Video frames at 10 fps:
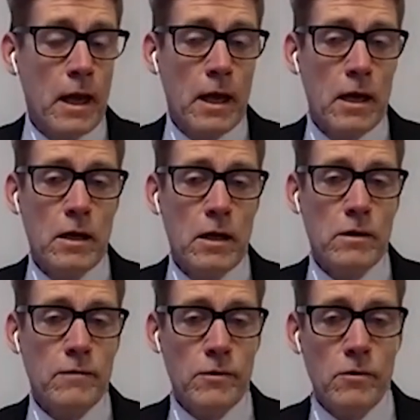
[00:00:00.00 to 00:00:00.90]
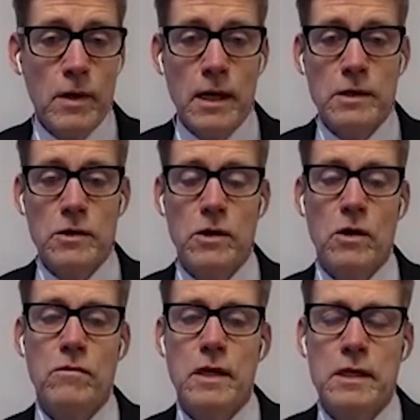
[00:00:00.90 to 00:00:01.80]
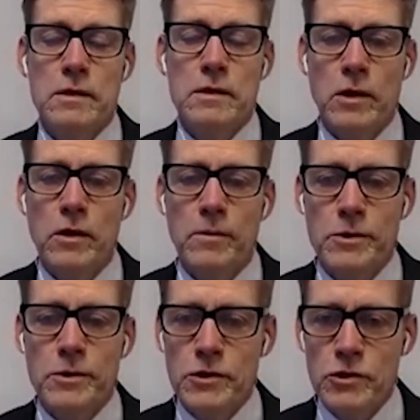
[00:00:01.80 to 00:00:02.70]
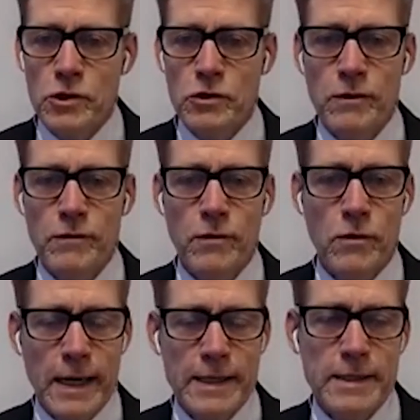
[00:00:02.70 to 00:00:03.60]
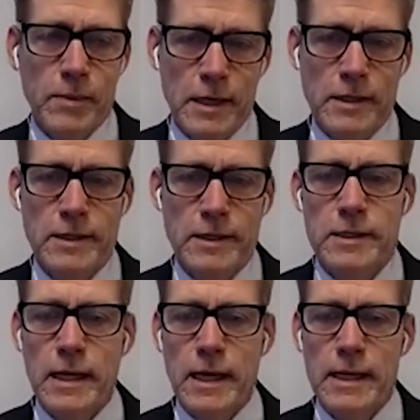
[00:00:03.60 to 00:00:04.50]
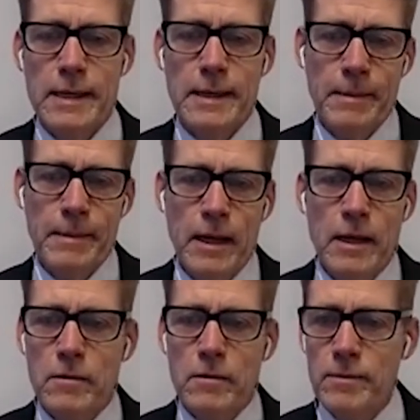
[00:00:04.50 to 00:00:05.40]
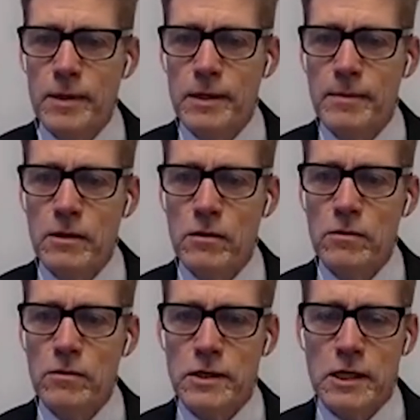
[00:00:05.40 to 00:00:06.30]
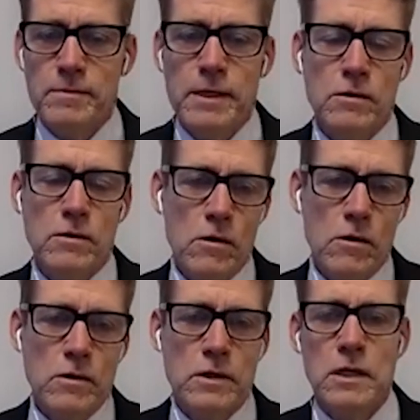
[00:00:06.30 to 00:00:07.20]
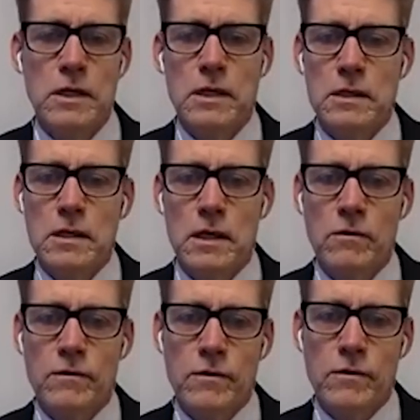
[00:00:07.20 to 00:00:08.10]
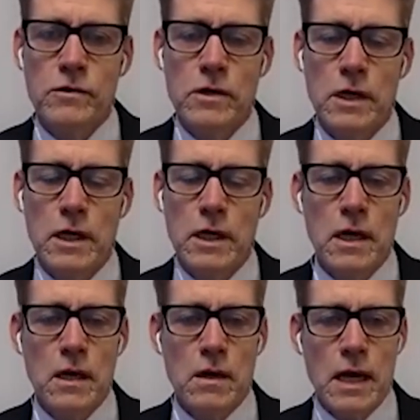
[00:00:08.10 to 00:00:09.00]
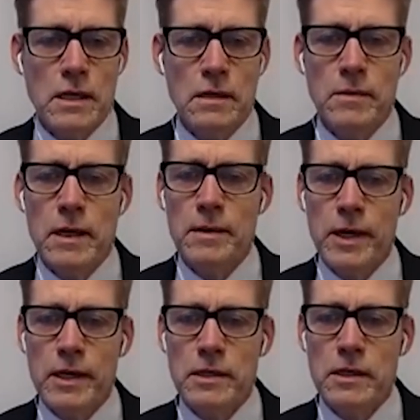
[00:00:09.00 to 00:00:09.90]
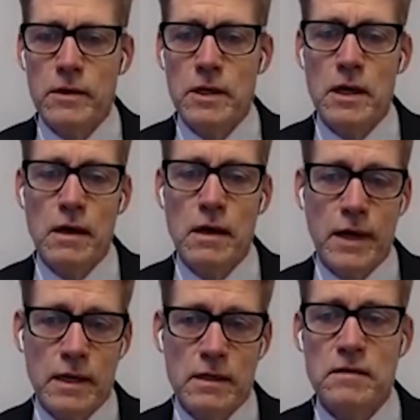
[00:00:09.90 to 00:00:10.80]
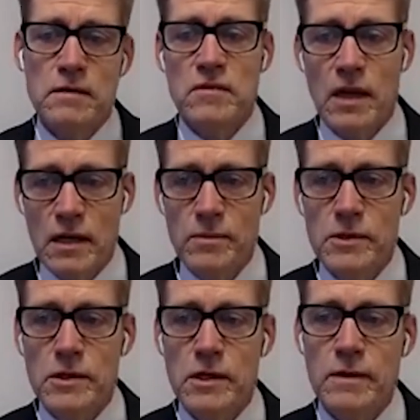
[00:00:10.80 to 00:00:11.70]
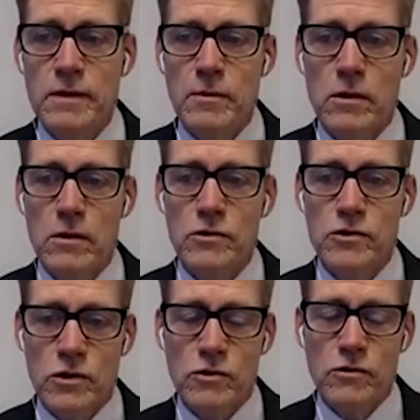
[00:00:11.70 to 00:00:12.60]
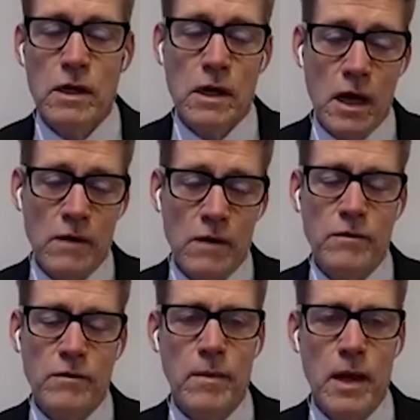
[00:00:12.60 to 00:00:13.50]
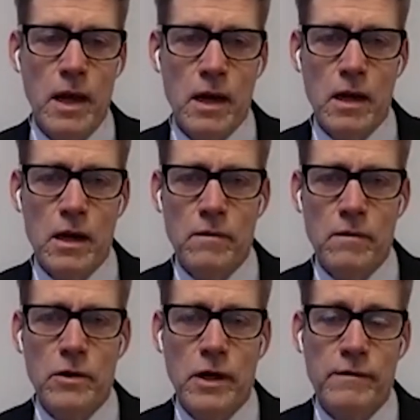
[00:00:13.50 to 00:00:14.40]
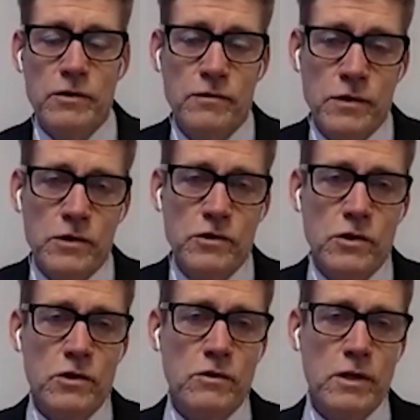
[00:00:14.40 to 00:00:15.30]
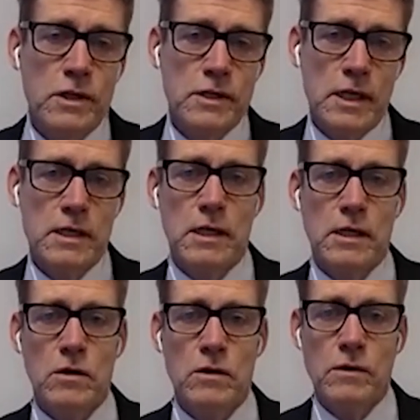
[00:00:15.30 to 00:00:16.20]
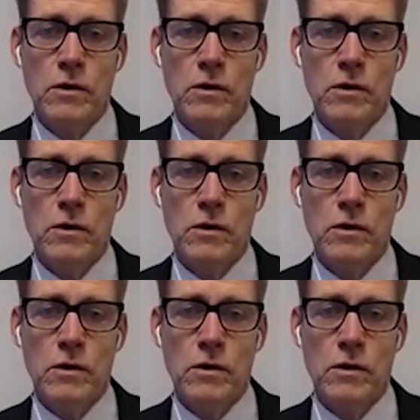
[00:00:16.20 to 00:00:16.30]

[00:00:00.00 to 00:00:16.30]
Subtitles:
FluGuide, as you know, is working on precision surgery for cancer patients, and please make your own assessment. You know, it's unfortunately 80 million patients every year have cancer. 80% of them undergo surgery, and half of them will not have a sufficient surgery in the sense that it could